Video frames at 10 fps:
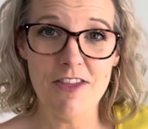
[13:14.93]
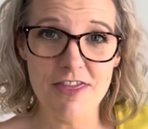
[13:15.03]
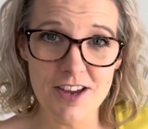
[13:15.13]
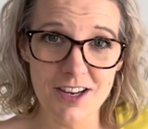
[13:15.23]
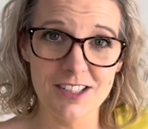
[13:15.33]

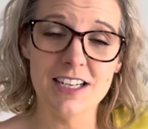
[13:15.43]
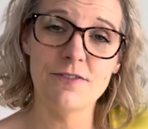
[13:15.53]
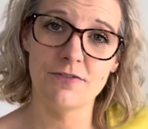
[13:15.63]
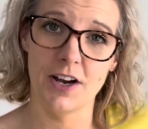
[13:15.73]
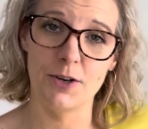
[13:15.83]
Third and
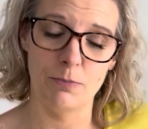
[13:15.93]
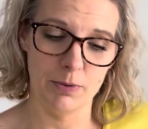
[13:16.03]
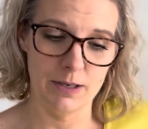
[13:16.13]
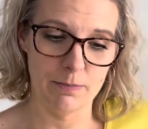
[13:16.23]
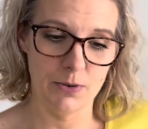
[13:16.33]
final
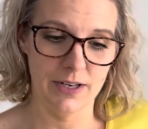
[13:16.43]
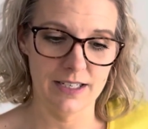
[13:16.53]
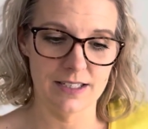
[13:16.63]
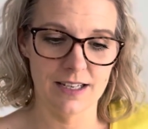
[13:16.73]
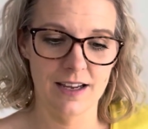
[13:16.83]
bullet
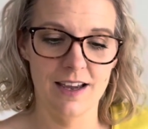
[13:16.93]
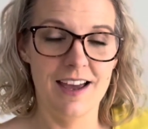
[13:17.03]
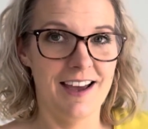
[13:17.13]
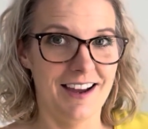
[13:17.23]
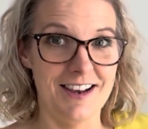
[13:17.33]
point.
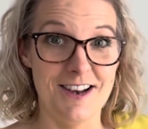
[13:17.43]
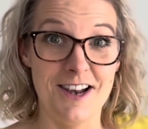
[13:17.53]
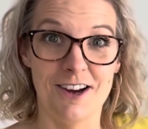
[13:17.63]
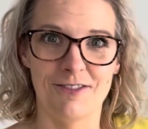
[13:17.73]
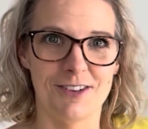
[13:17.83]
I
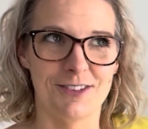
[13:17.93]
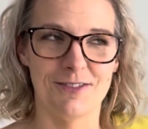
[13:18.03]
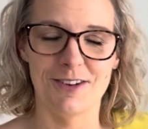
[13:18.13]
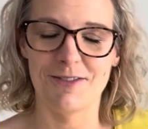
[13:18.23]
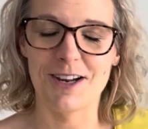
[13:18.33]
love, love, love,
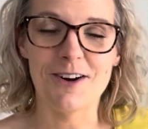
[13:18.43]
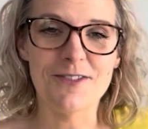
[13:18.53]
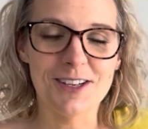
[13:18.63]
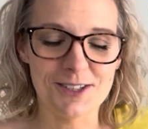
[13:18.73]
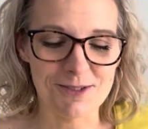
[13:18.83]
love, love
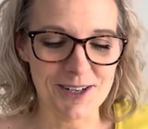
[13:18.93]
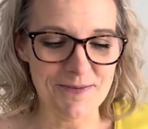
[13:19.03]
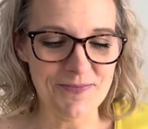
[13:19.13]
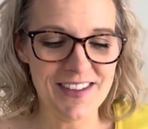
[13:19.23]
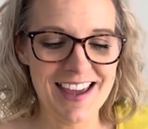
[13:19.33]
this
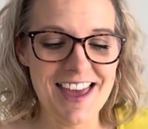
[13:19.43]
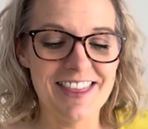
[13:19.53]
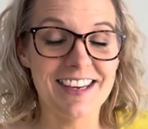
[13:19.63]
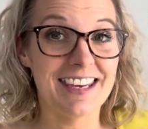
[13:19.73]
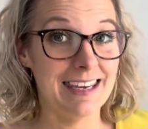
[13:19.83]
one.
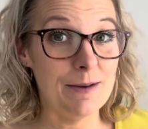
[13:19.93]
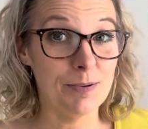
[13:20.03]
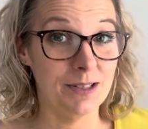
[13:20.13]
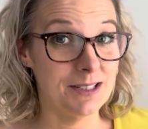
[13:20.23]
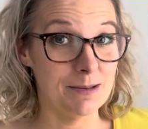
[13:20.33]
The key
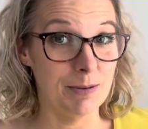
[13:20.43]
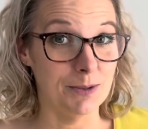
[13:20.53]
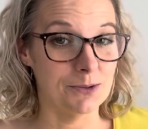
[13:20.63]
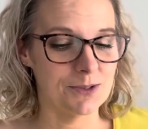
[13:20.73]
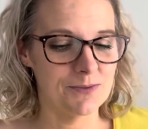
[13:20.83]

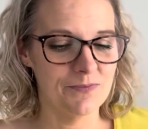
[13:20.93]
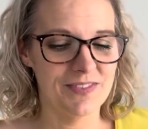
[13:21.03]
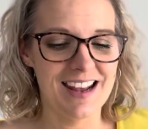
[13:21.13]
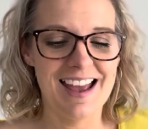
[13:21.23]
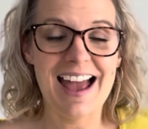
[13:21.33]
principles
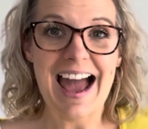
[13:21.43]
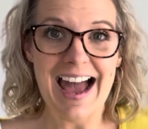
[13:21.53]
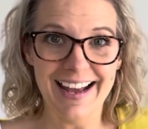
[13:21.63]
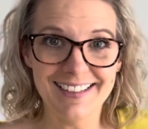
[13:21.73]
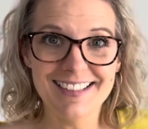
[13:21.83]

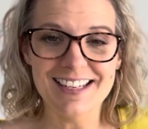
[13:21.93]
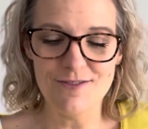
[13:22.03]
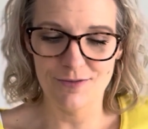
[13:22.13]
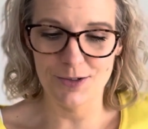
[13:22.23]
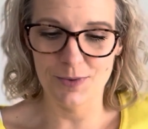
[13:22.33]
and
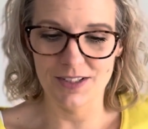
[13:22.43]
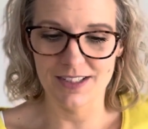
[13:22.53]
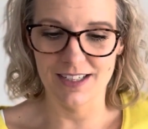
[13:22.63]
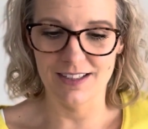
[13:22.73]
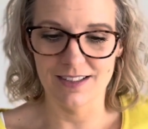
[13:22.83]

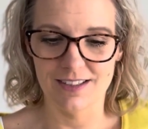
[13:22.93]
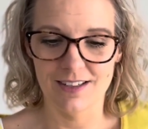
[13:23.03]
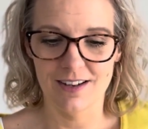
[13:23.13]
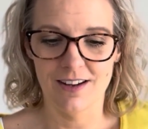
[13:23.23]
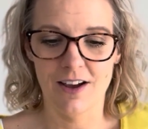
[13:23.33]
influences
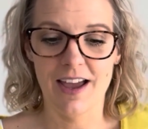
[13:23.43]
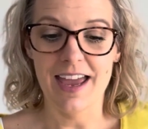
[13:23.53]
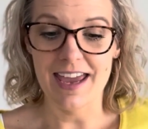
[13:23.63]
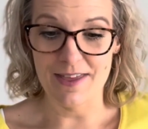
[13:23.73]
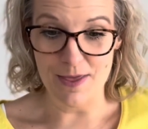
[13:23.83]

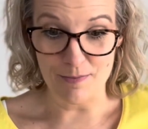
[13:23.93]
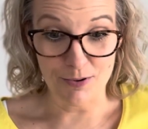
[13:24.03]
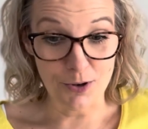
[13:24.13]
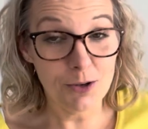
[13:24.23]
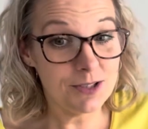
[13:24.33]
in the
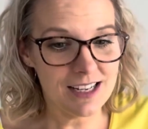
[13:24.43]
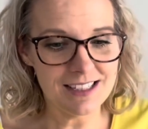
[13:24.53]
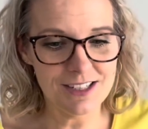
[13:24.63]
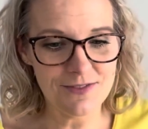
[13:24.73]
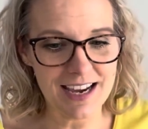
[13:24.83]
process
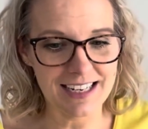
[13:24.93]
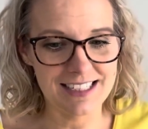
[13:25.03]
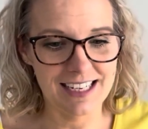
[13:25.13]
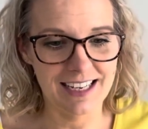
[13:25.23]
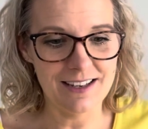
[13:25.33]
of
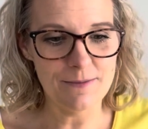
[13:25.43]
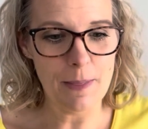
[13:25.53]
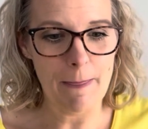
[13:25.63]
acting,